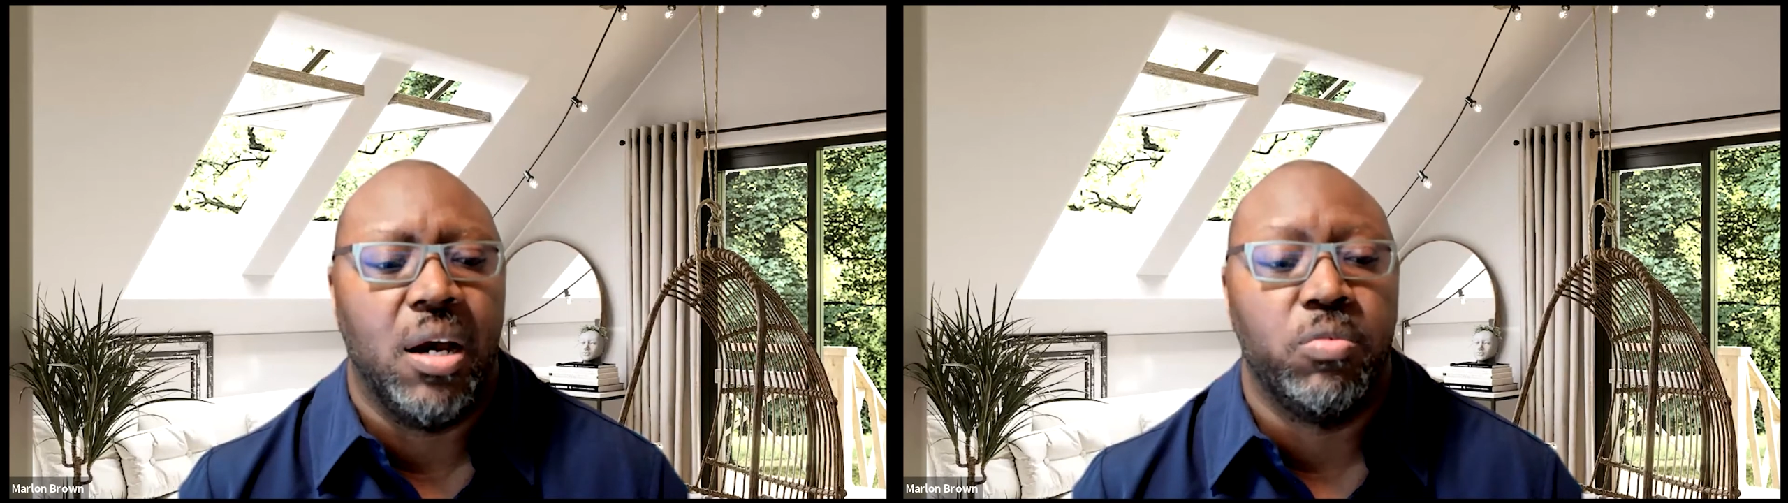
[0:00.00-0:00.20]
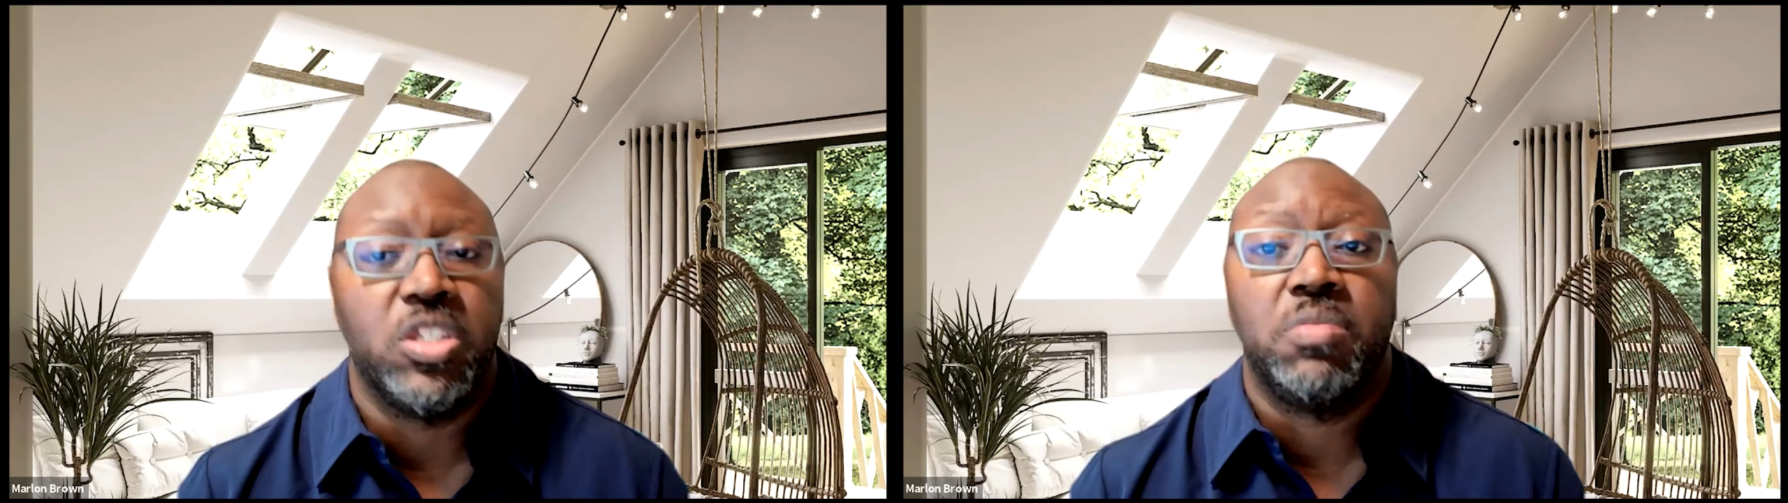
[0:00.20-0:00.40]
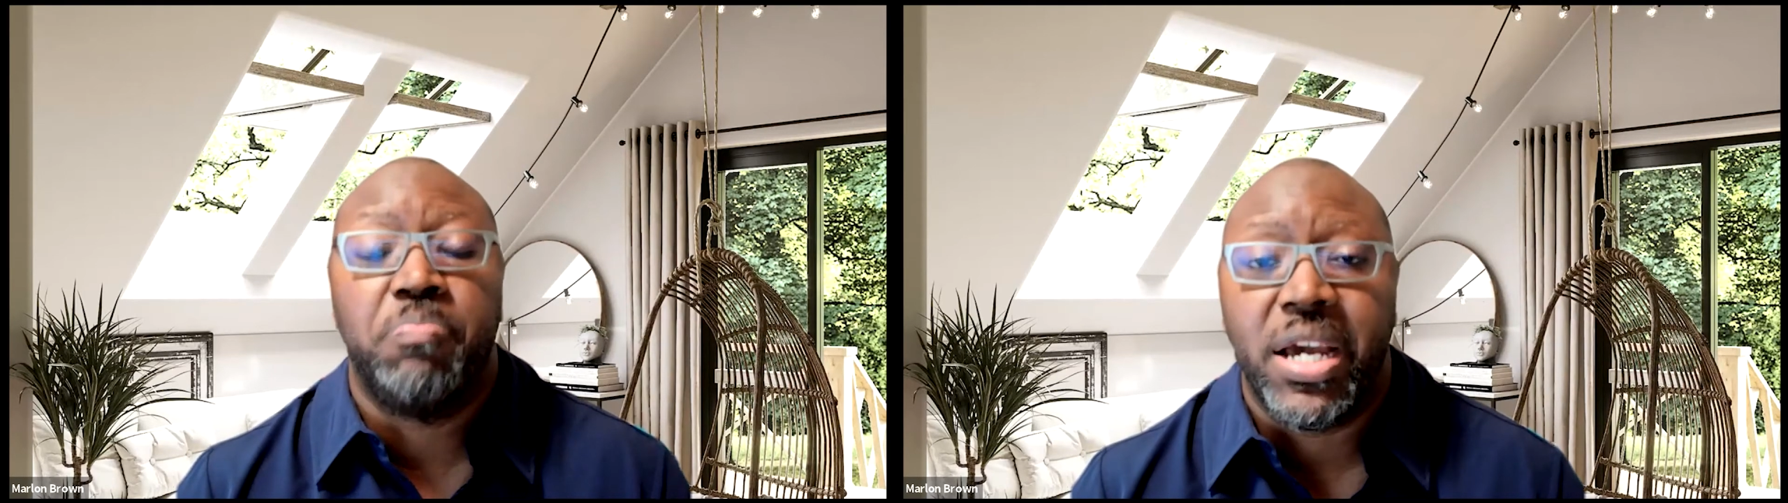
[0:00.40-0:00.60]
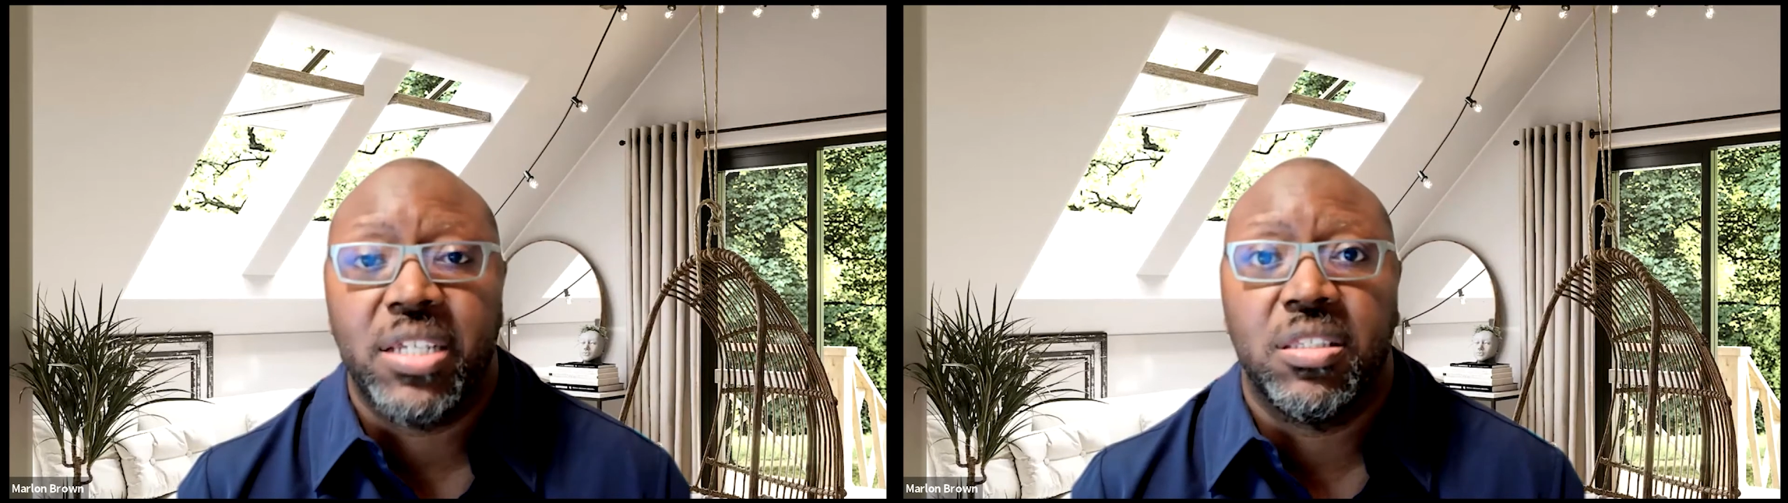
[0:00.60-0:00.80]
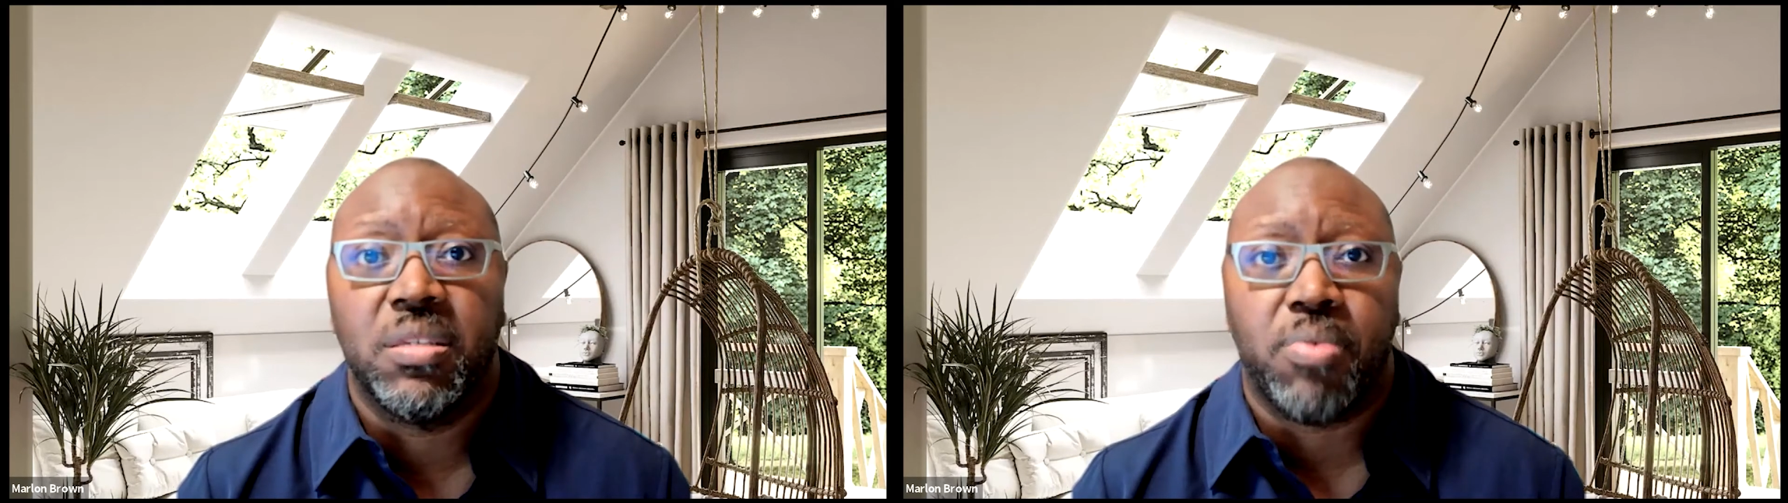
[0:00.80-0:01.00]

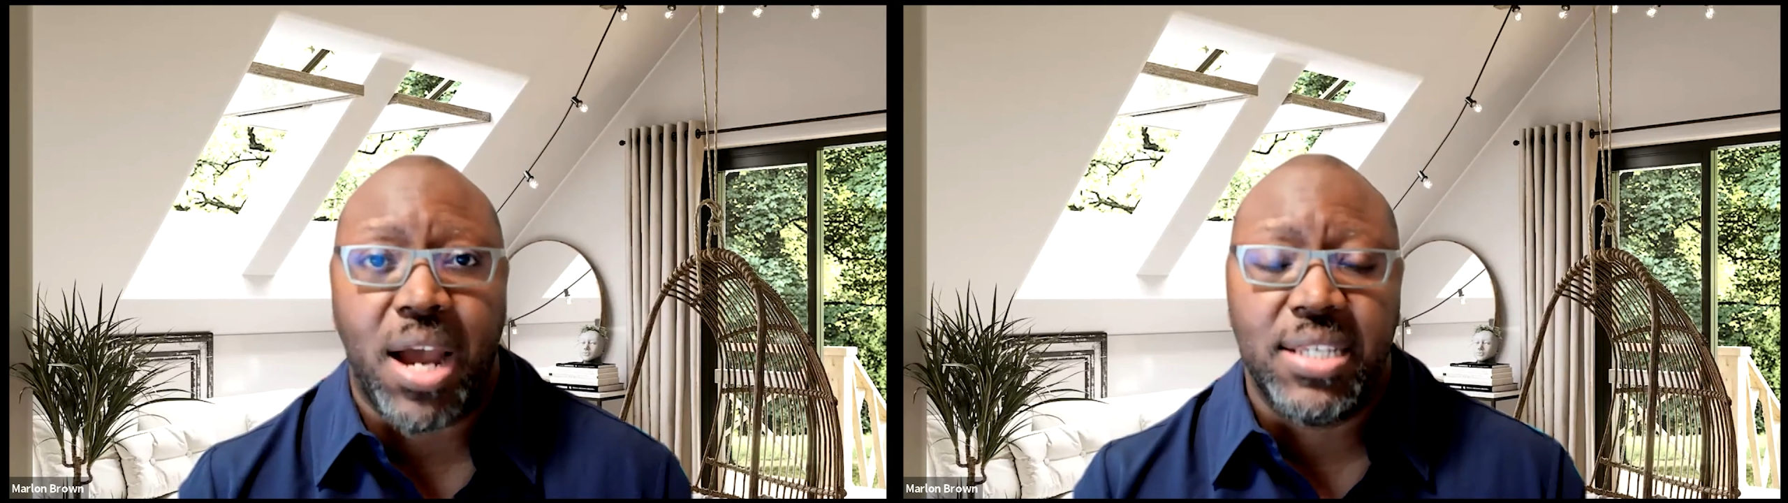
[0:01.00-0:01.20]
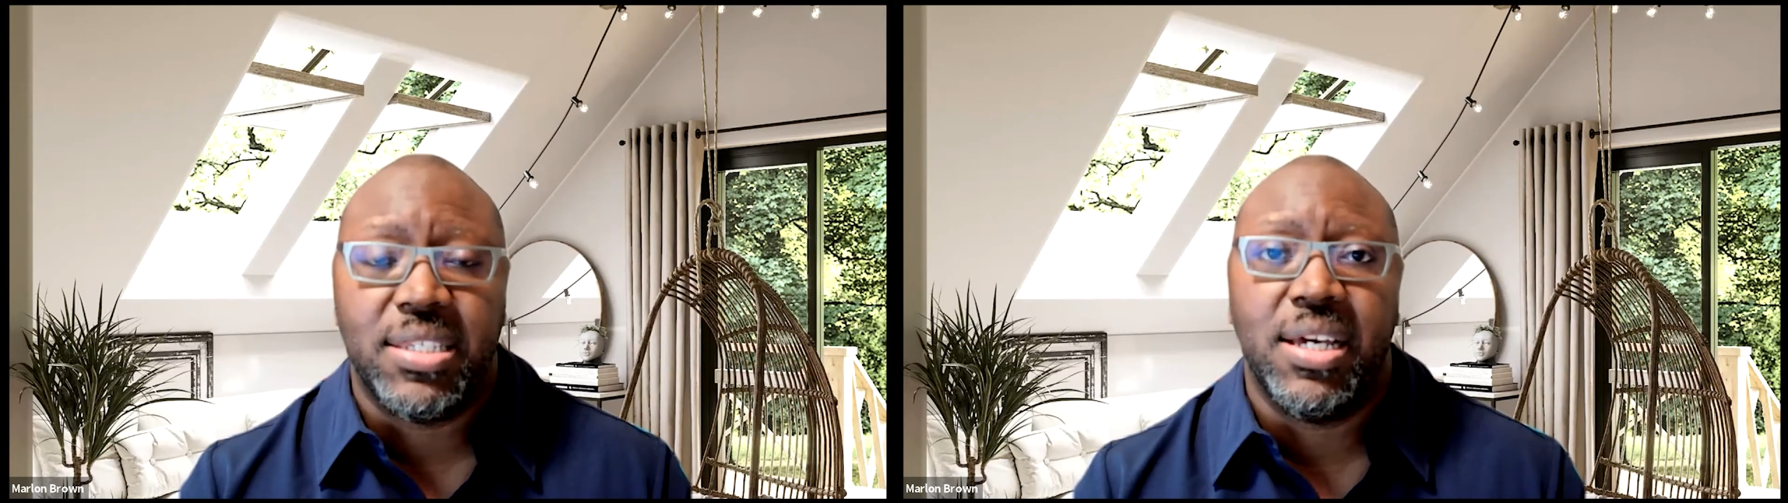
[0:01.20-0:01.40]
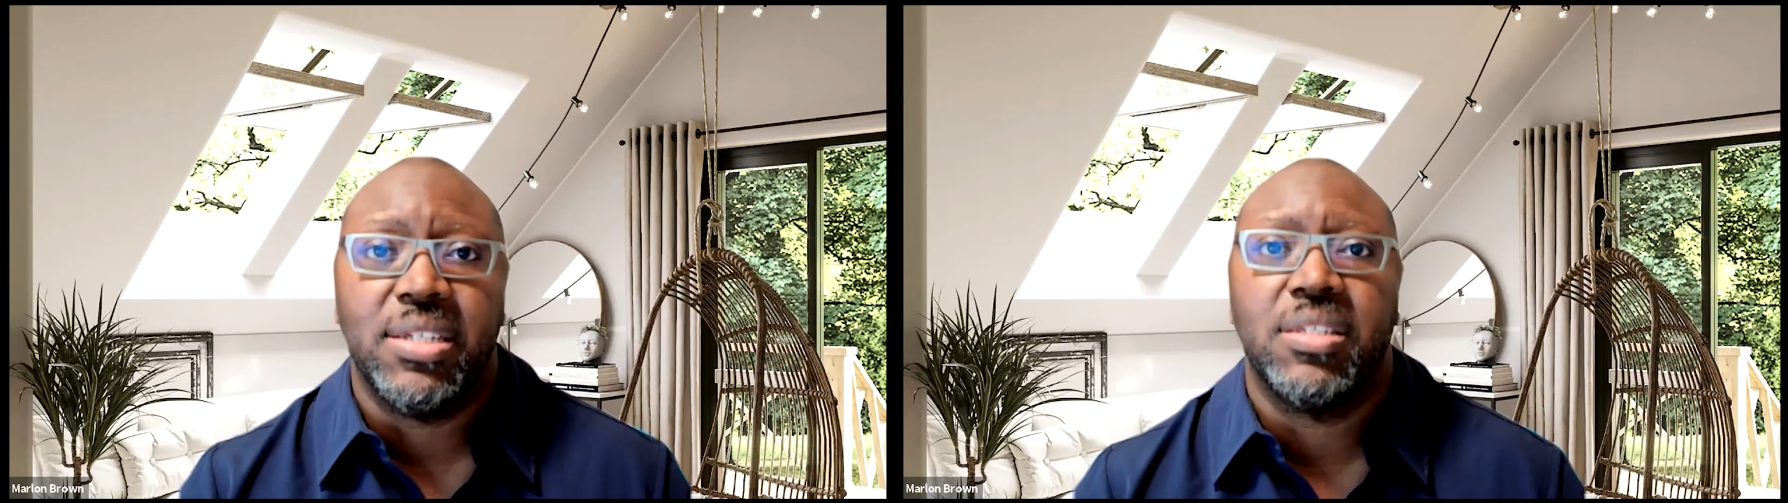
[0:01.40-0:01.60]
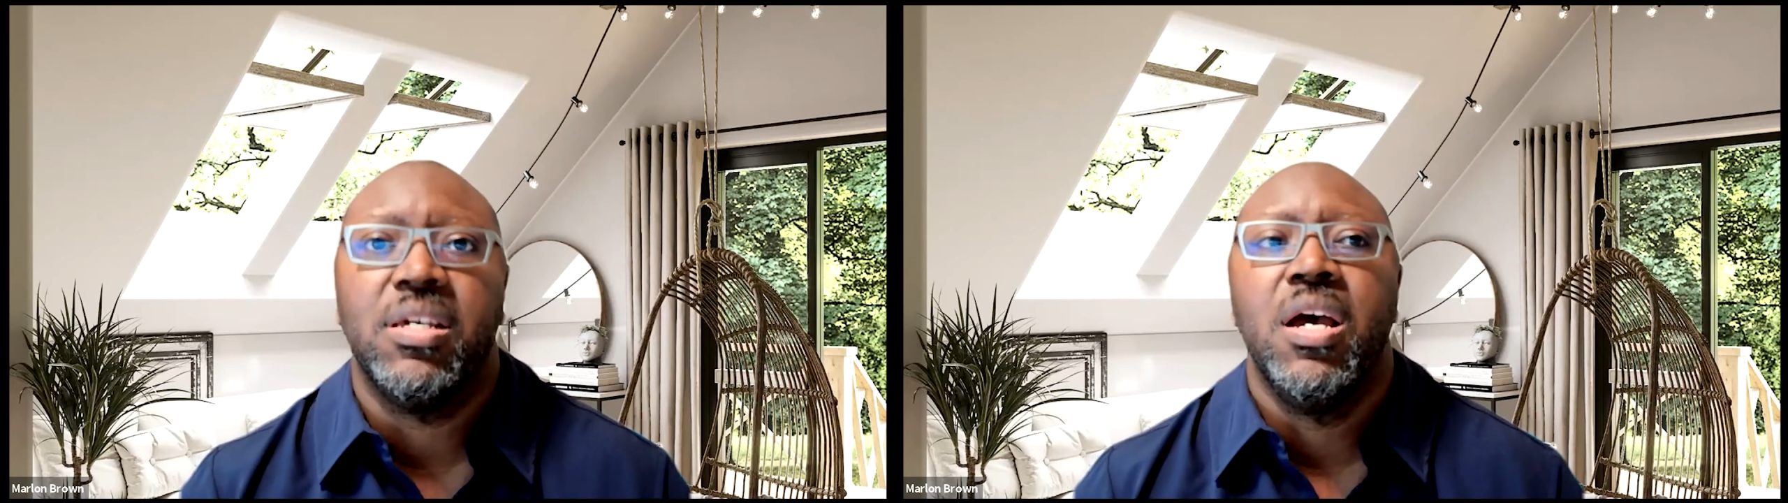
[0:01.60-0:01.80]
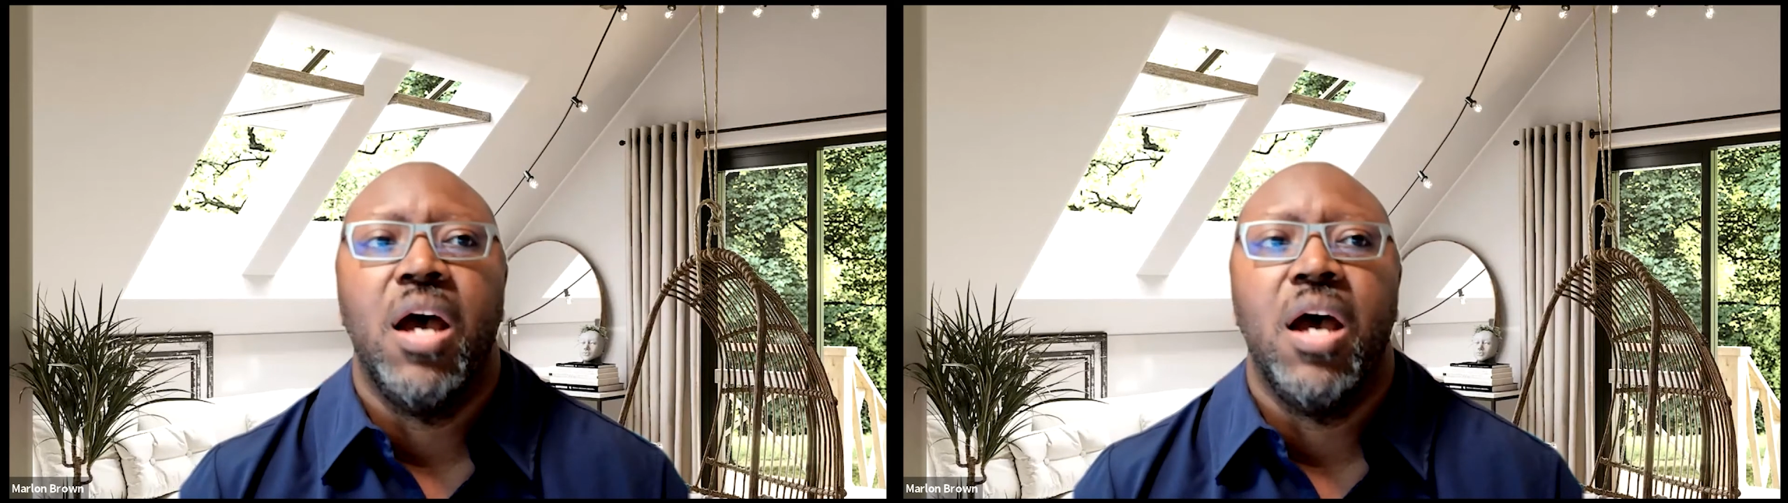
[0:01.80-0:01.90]
respects the process,